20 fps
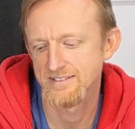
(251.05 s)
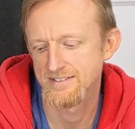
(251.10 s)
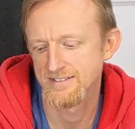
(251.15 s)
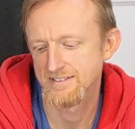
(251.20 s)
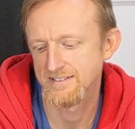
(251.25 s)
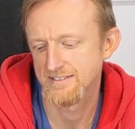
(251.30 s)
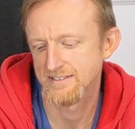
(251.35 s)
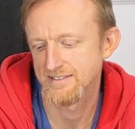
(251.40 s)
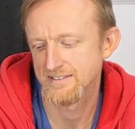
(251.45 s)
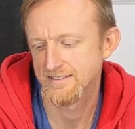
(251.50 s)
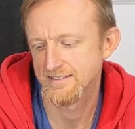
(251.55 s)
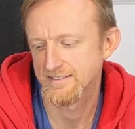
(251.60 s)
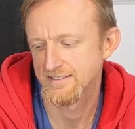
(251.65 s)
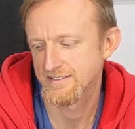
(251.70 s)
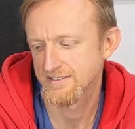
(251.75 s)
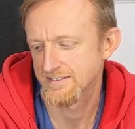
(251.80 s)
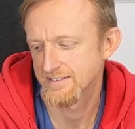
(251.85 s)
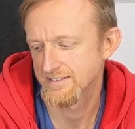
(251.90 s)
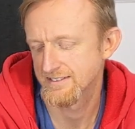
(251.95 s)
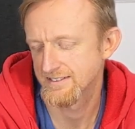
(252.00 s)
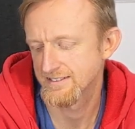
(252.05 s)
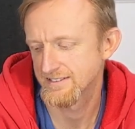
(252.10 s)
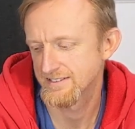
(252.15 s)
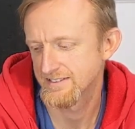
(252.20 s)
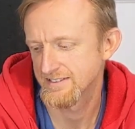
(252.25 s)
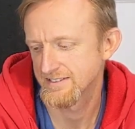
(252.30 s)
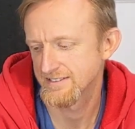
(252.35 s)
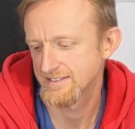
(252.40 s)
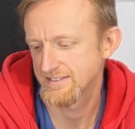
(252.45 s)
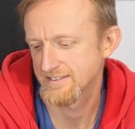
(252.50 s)

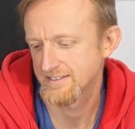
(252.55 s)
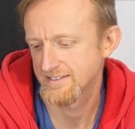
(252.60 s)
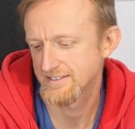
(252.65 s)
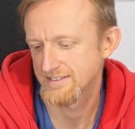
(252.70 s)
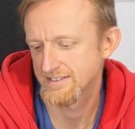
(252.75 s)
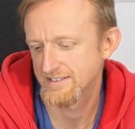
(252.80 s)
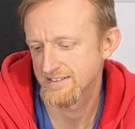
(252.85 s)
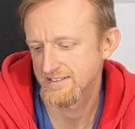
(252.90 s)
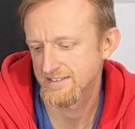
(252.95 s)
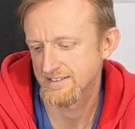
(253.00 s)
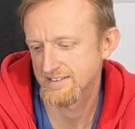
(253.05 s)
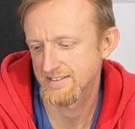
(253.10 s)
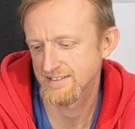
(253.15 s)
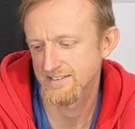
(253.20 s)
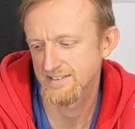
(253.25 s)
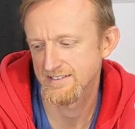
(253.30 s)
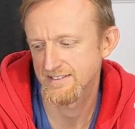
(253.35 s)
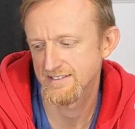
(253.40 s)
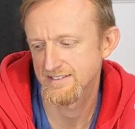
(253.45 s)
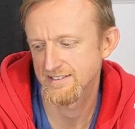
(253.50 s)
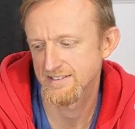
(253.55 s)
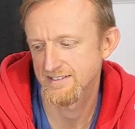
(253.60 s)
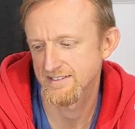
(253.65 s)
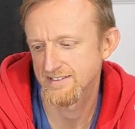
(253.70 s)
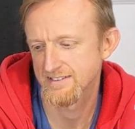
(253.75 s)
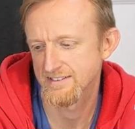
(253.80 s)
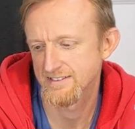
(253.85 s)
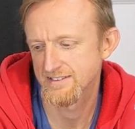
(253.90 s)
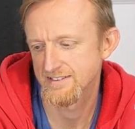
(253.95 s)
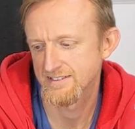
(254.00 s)

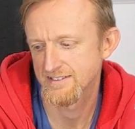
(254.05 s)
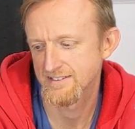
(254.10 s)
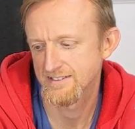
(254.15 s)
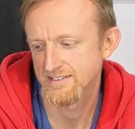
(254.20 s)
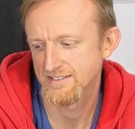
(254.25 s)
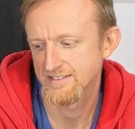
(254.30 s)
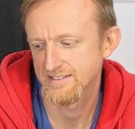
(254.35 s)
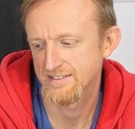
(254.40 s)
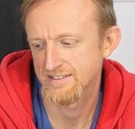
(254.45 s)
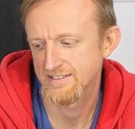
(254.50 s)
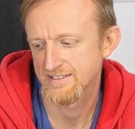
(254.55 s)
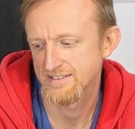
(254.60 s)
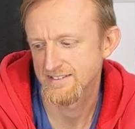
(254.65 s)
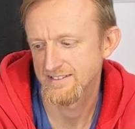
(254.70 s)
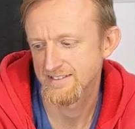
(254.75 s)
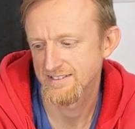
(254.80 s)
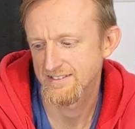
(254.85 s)
This person isn't speaking.